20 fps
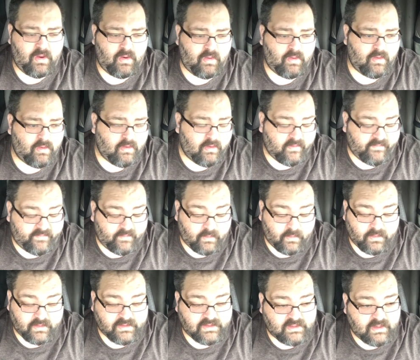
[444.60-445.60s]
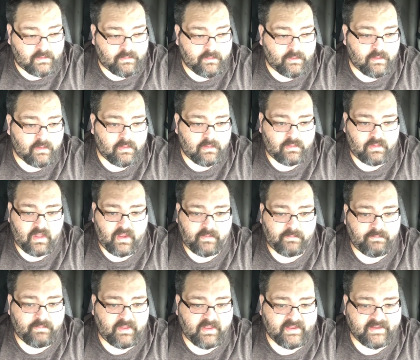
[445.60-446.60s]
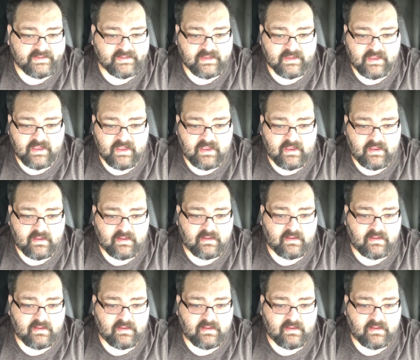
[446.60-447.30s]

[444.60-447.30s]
or if you're in summer, like blazing heat,